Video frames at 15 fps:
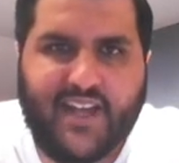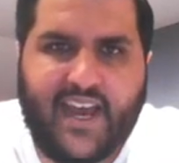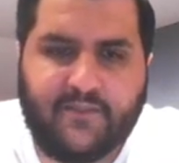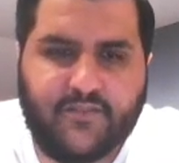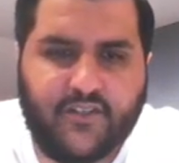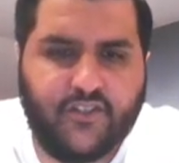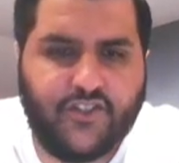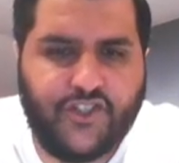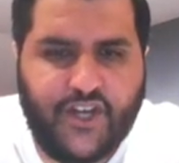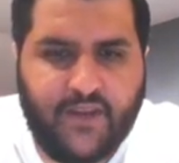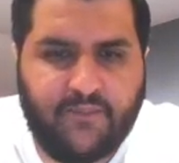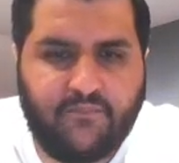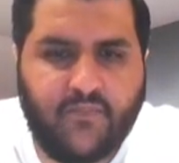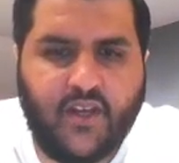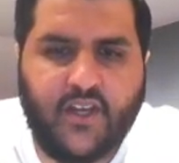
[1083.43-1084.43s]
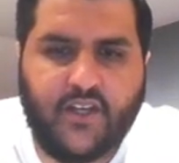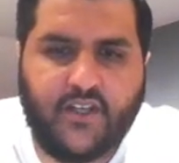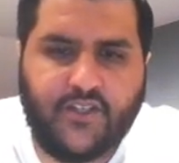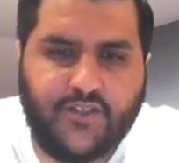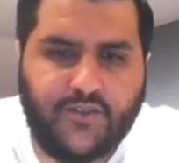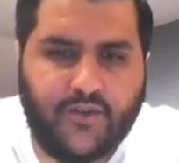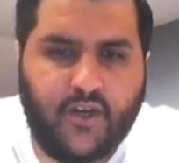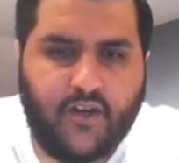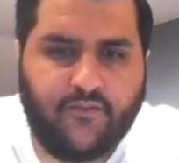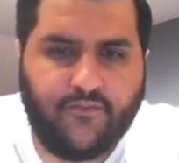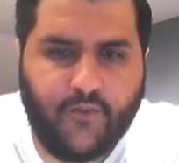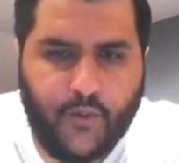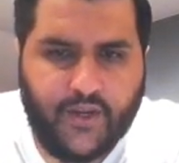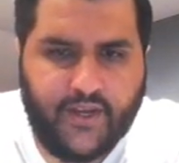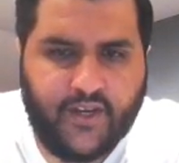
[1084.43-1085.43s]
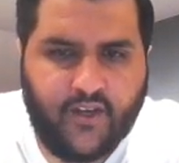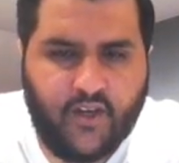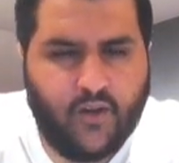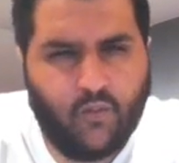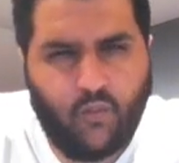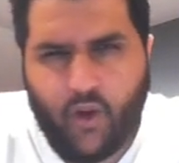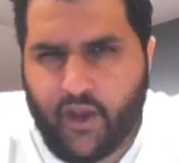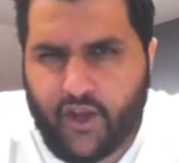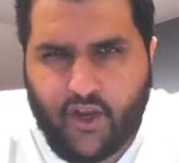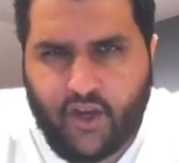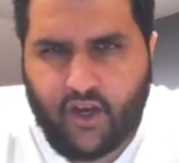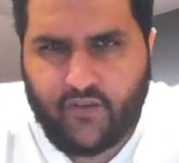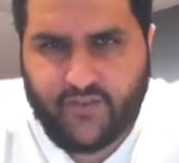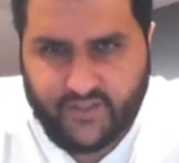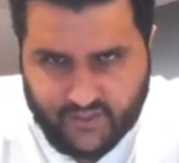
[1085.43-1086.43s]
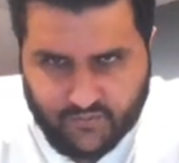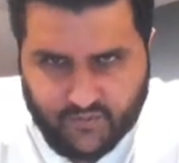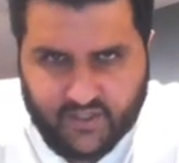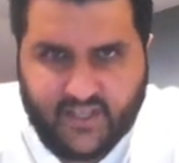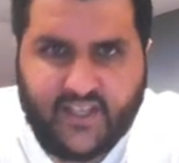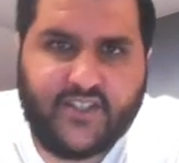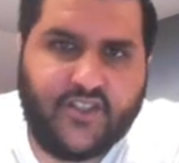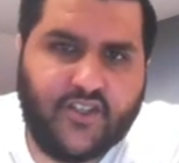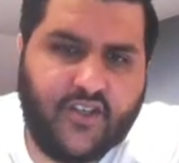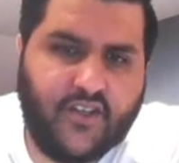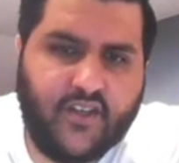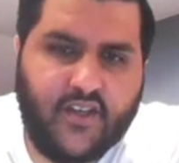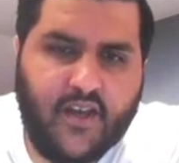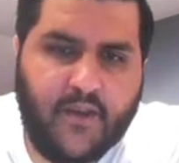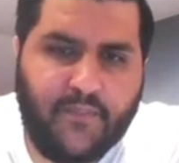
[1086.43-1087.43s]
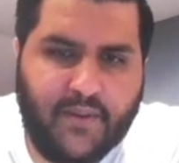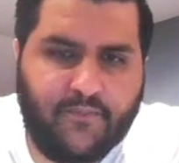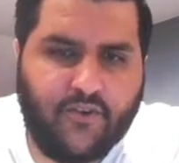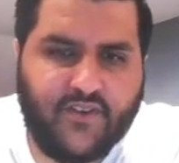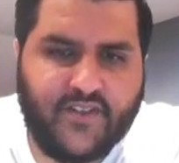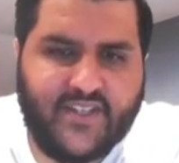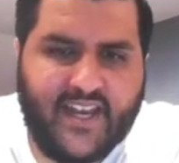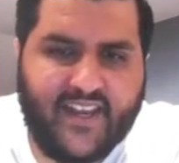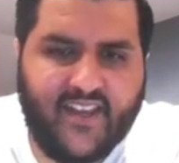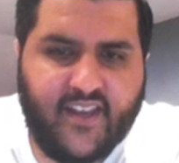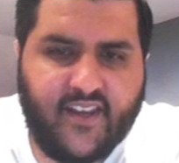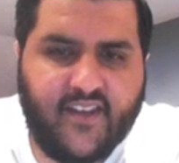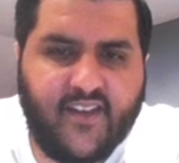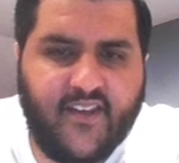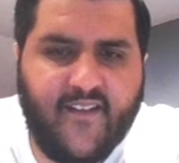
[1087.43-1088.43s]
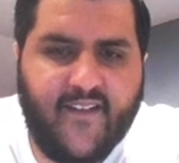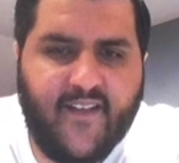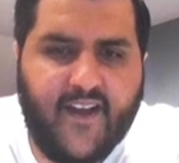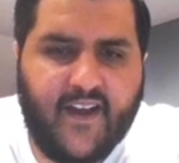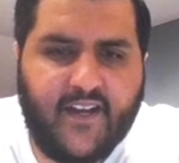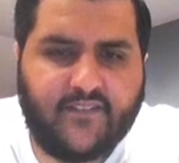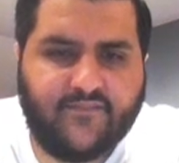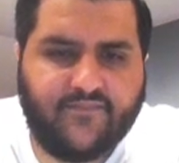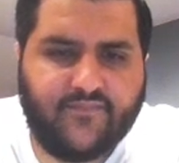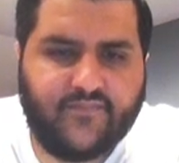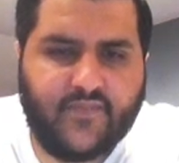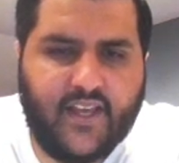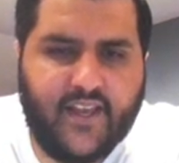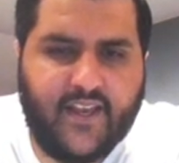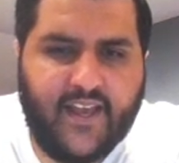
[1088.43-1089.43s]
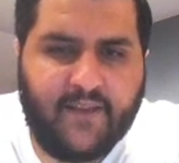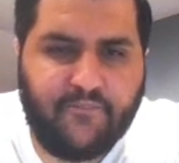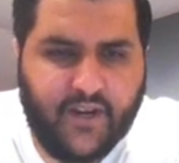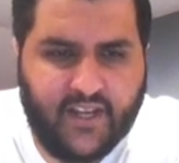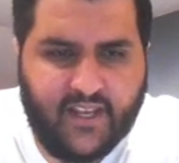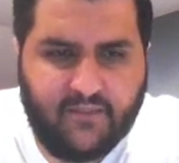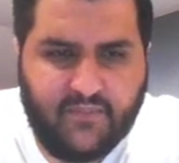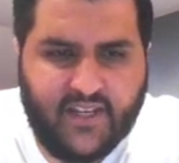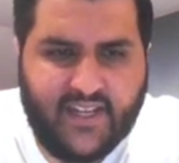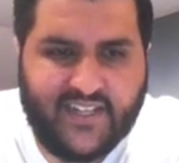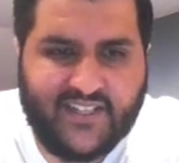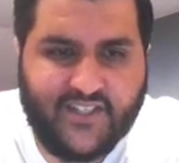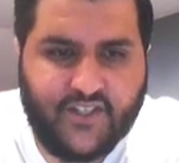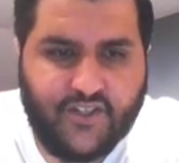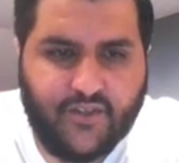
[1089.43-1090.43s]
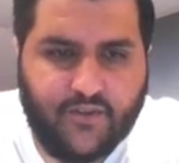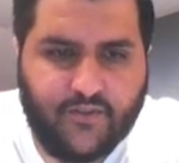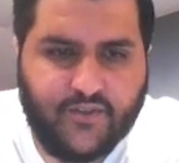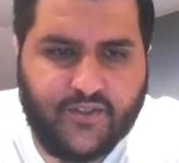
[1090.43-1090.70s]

absolute gem to avoid. Why go Kovacic when he's a bit more attacking, and bring him into your